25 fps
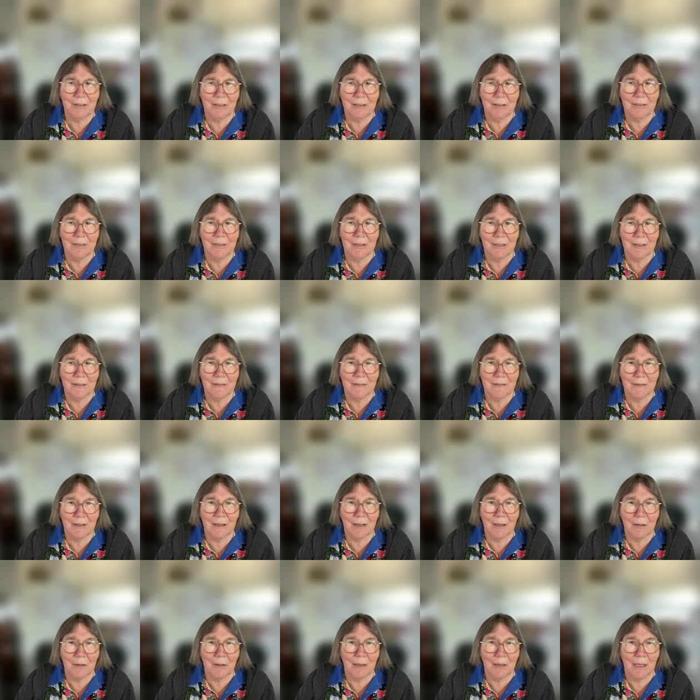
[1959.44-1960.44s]
don't think so.
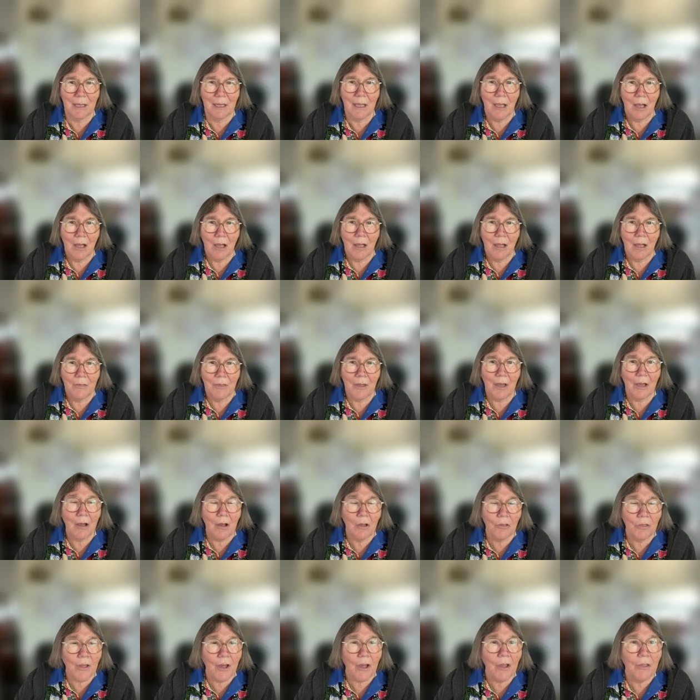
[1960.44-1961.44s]
Huh?
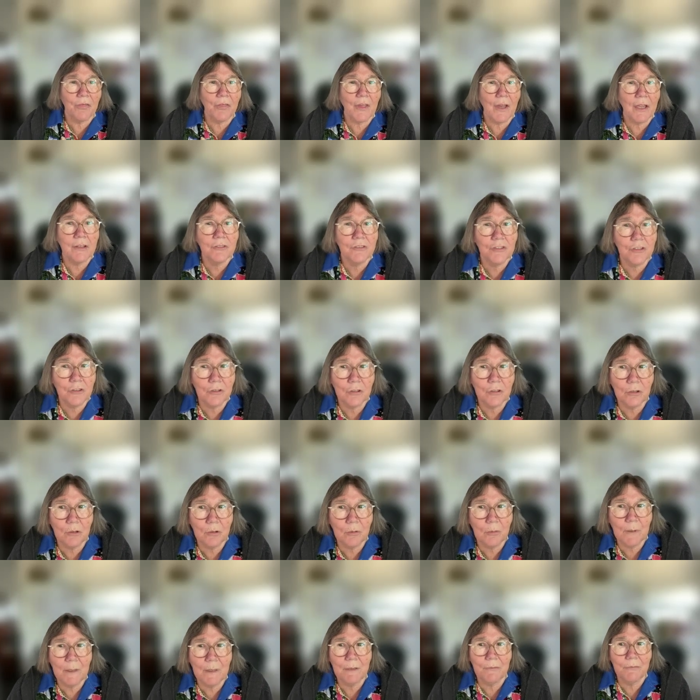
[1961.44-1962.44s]
That they
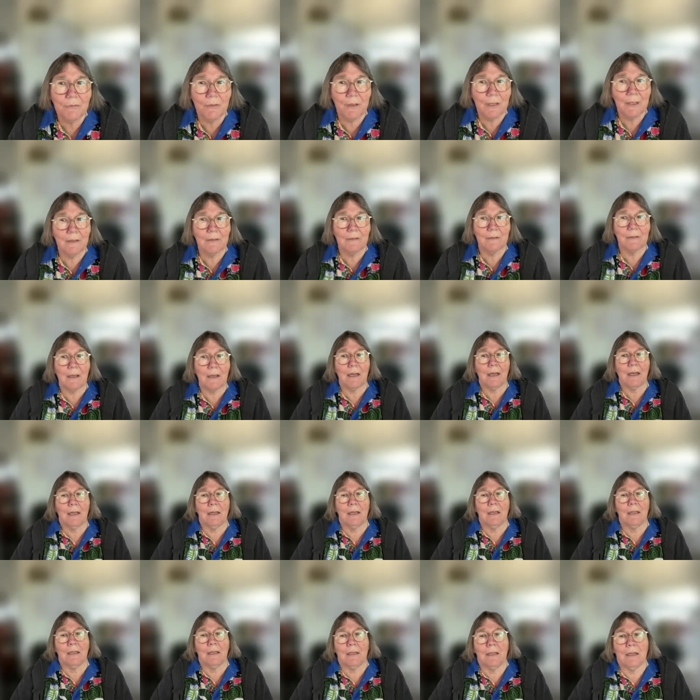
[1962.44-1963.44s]
do if there's
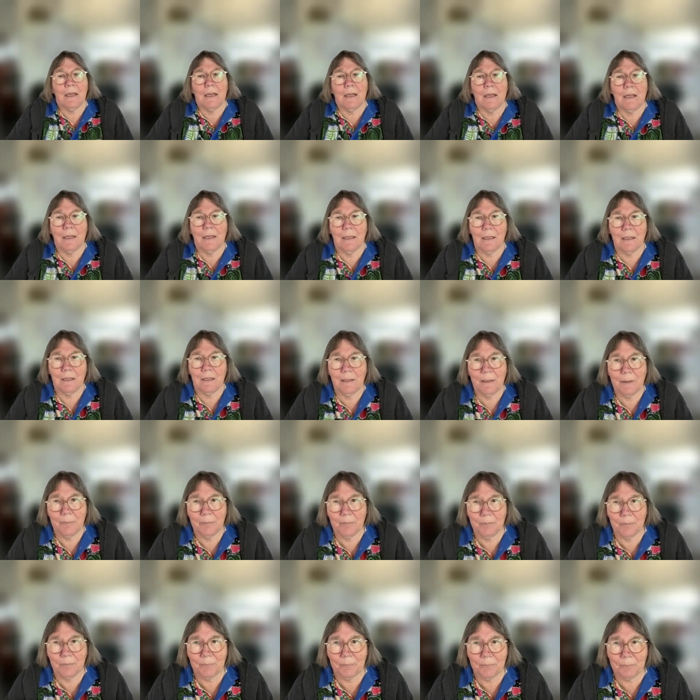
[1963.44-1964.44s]
a
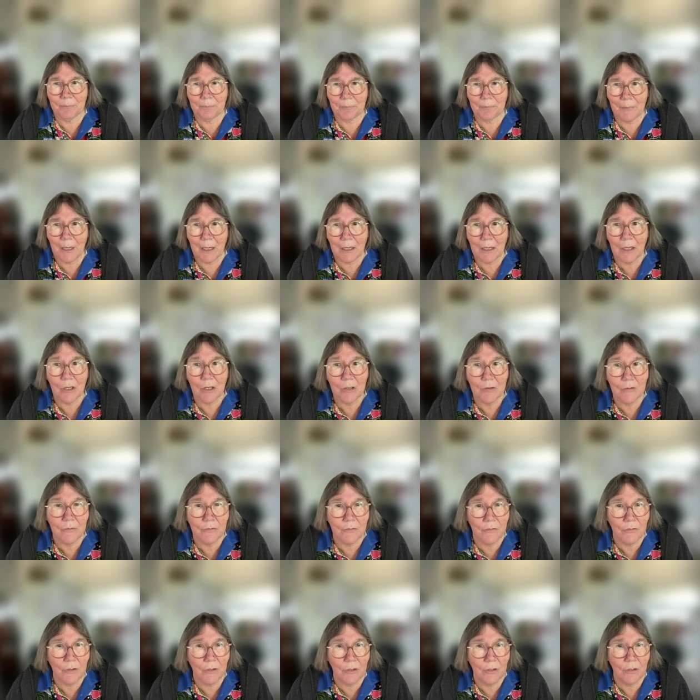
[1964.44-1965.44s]

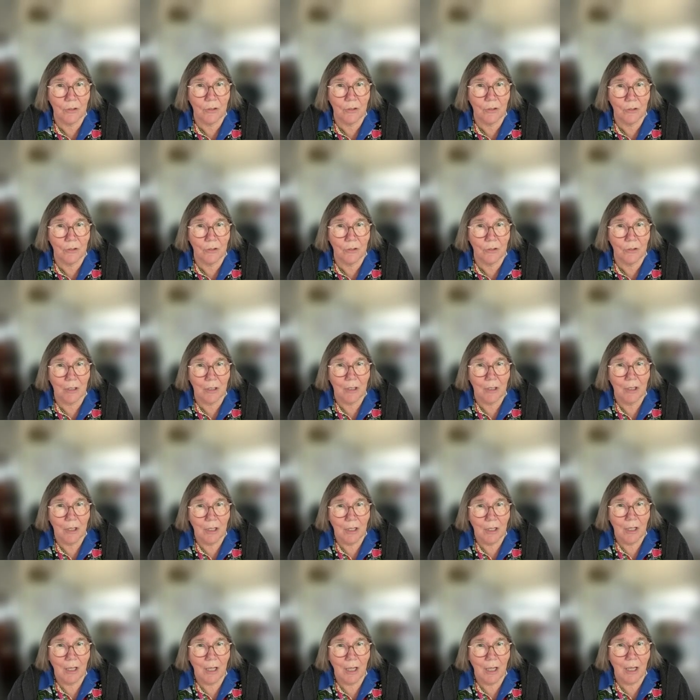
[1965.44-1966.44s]
concern
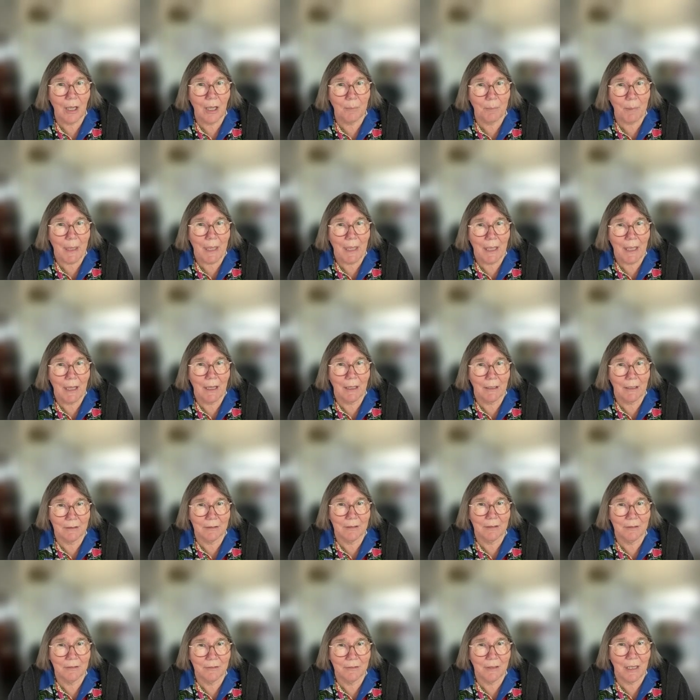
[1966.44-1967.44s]

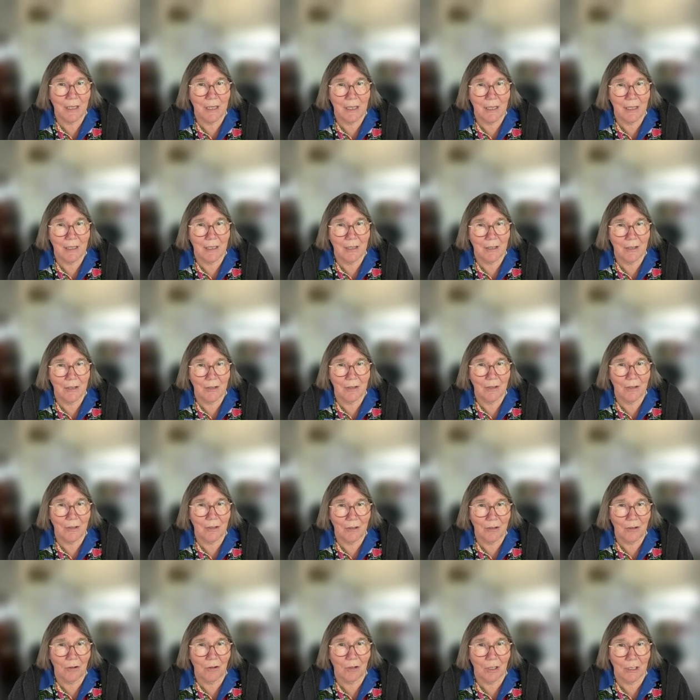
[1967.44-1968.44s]
about their
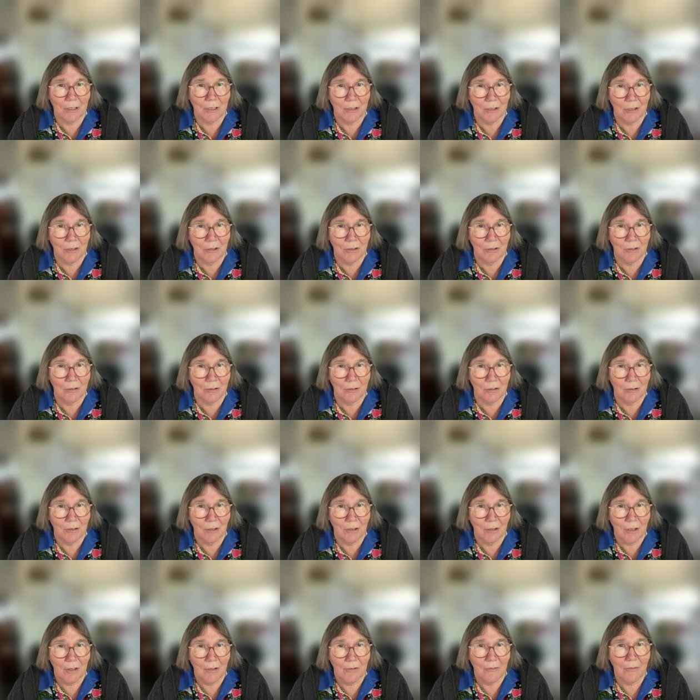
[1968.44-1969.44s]
IQ.
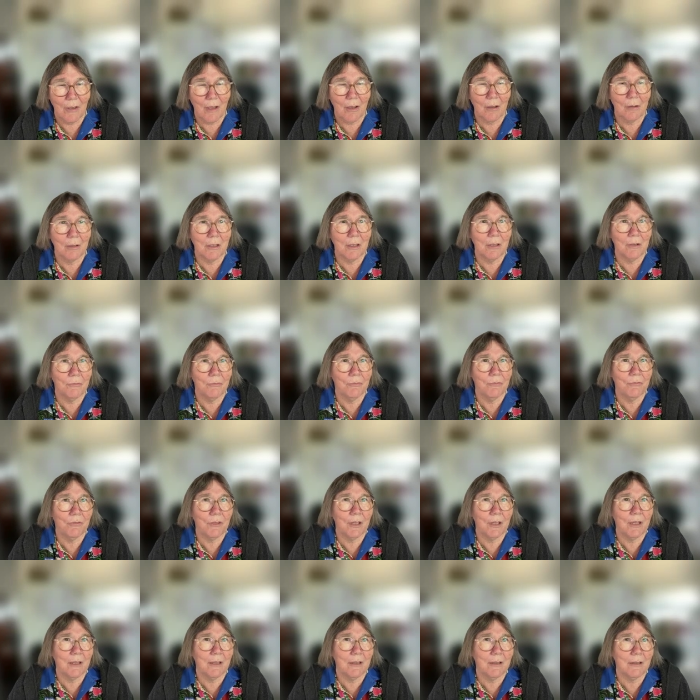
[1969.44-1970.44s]
So if
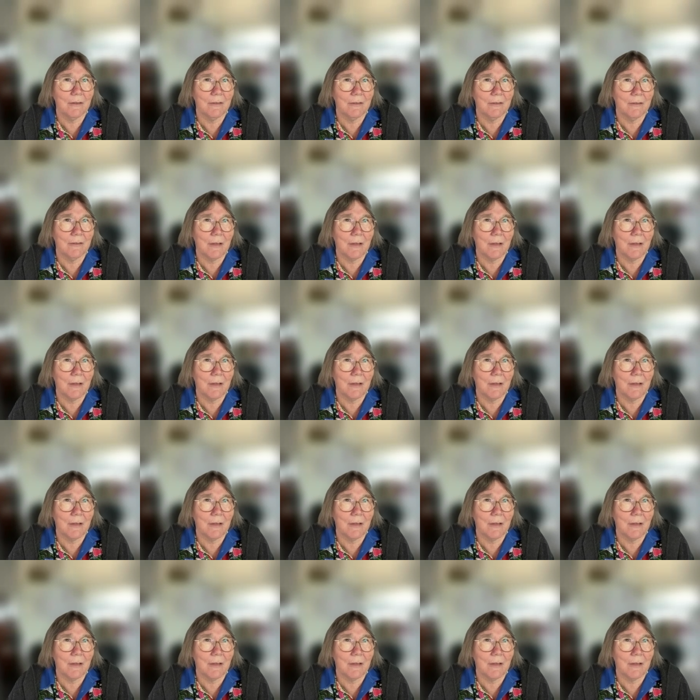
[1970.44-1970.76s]
they're